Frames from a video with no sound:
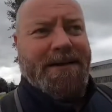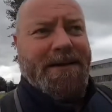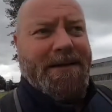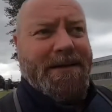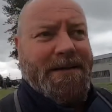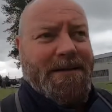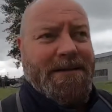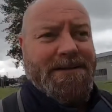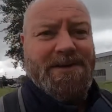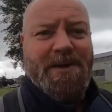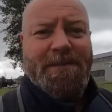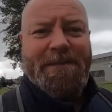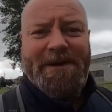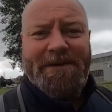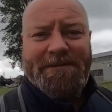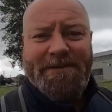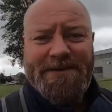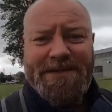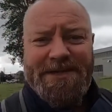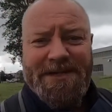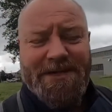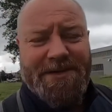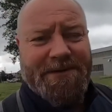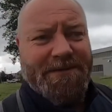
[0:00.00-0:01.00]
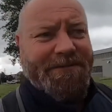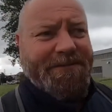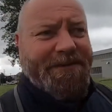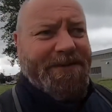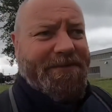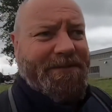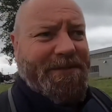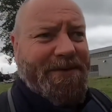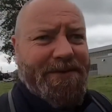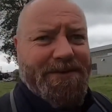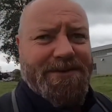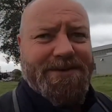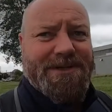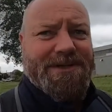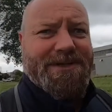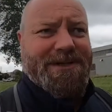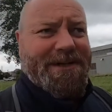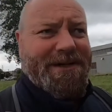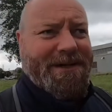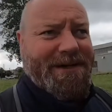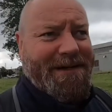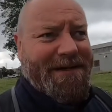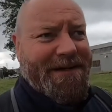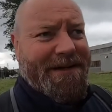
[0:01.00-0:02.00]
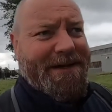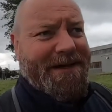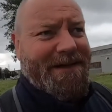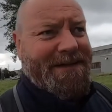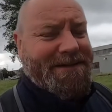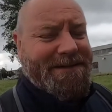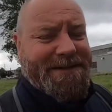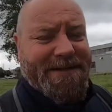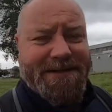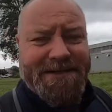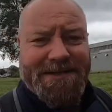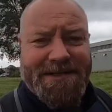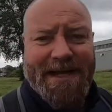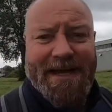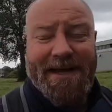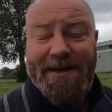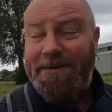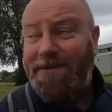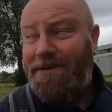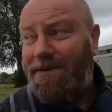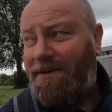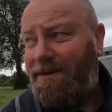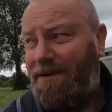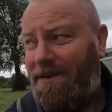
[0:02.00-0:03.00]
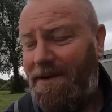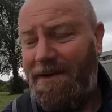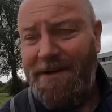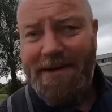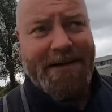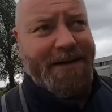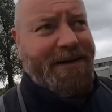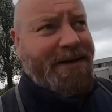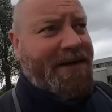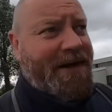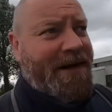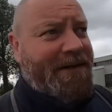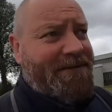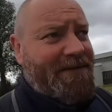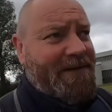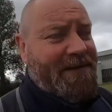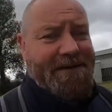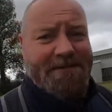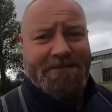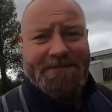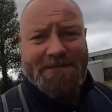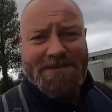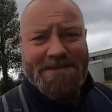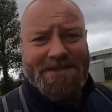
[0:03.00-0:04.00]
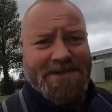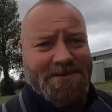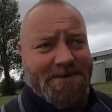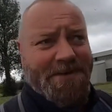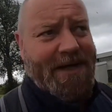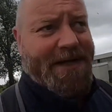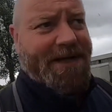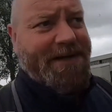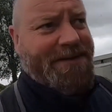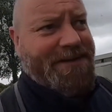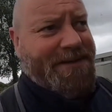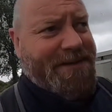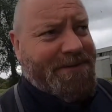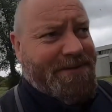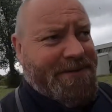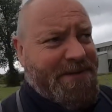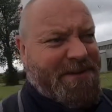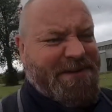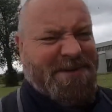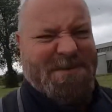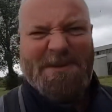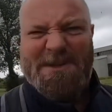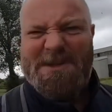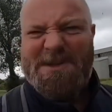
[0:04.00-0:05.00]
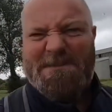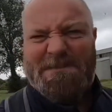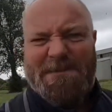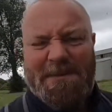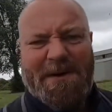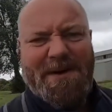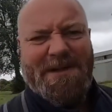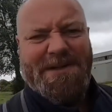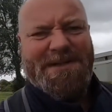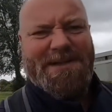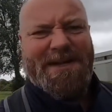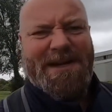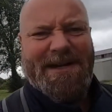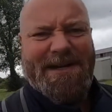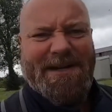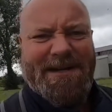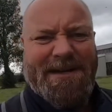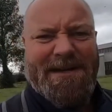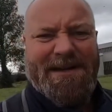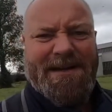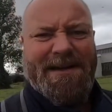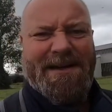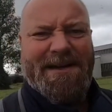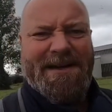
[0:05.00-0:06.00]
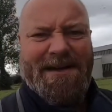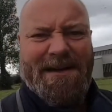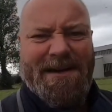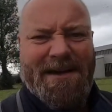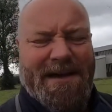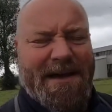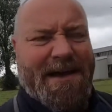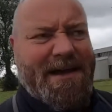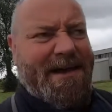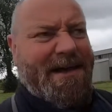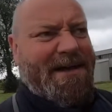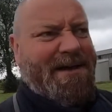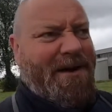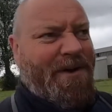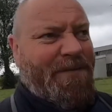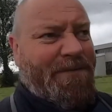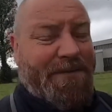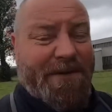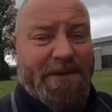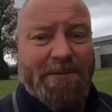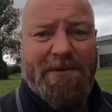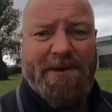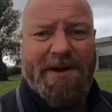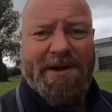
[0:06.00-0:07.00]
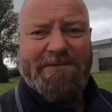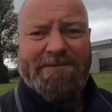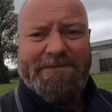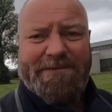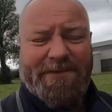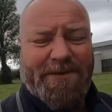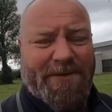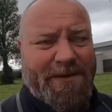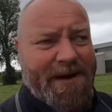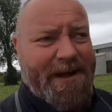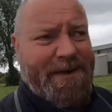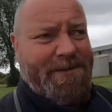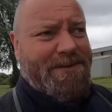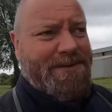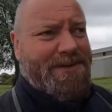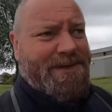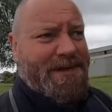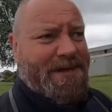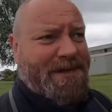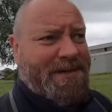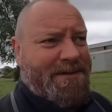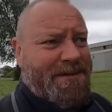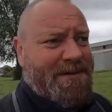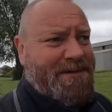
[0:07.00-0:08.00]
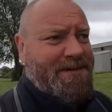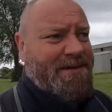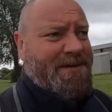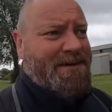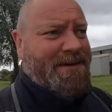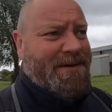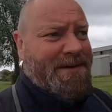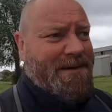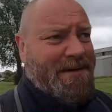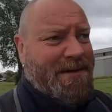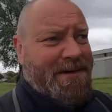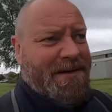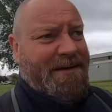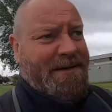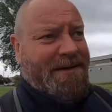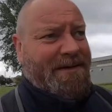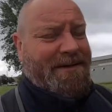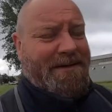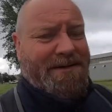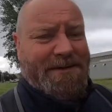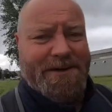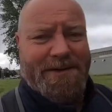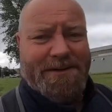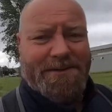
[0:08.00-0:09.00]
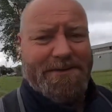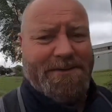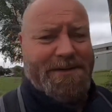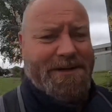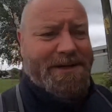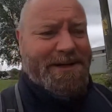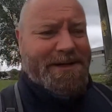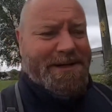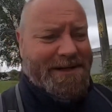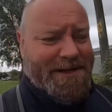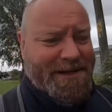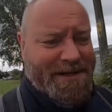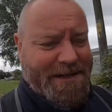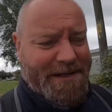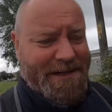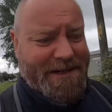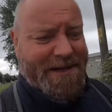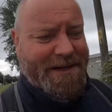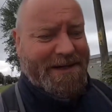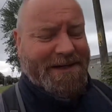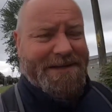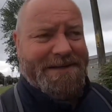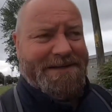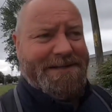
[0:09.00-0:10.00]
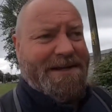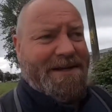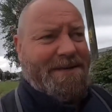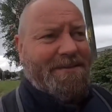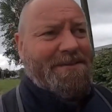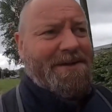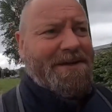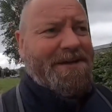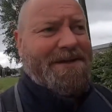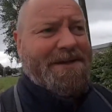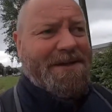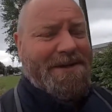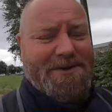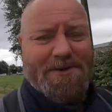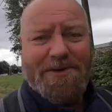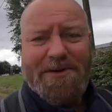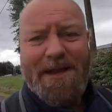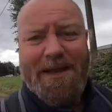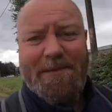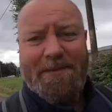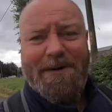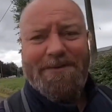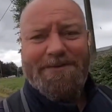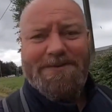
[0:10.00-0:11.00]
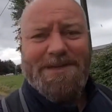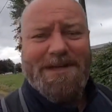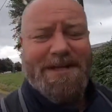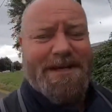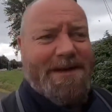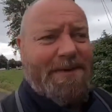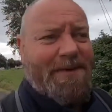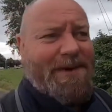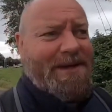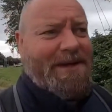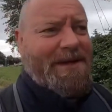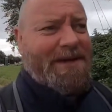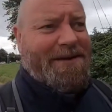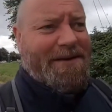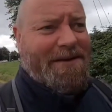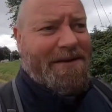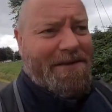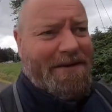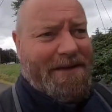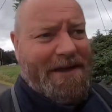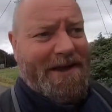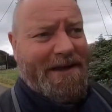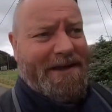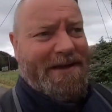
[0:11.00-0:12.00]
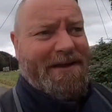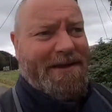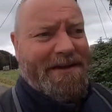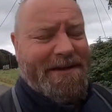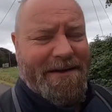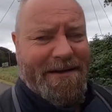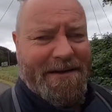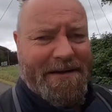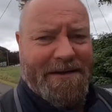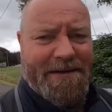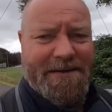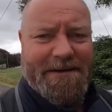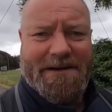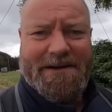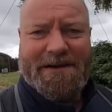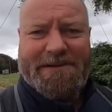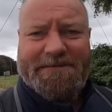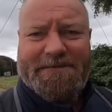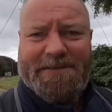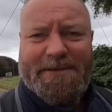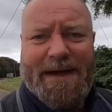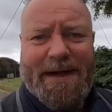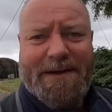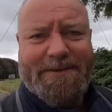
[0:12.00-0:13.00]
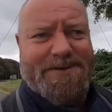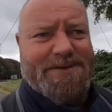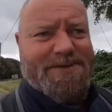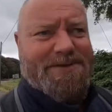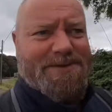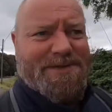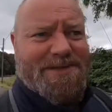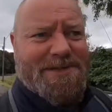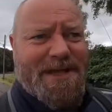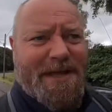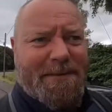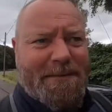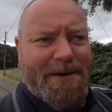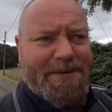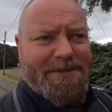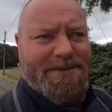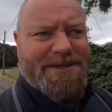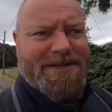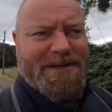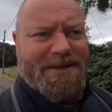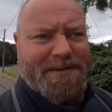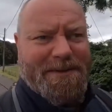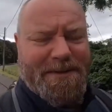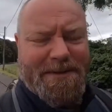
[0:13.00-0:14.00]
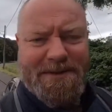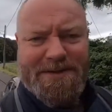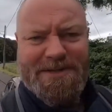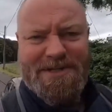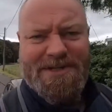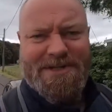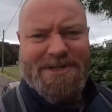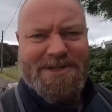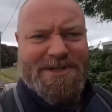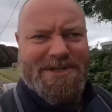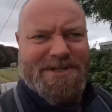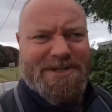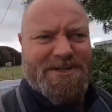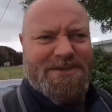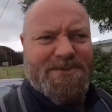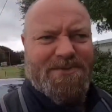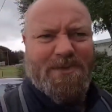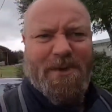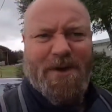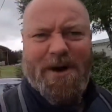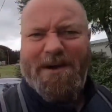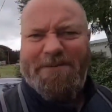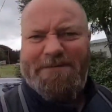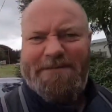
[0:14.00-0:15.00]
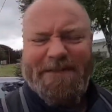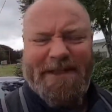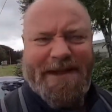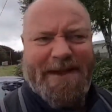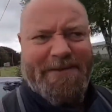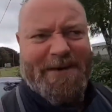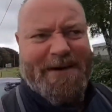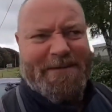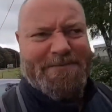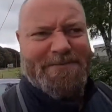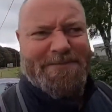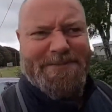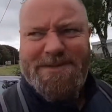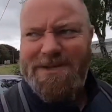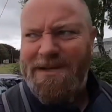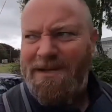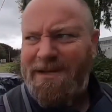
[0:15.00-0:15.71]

So a bit of a turn up for the books. It turns out you don't have to leave it for 2 days, which I was a bit surprised at. Hopefully we're ready in 4 hours. Although he did tell me that they couldn't MOT it when they got there, and they're going to have to outsource the MOT because it's too wide for their ramps.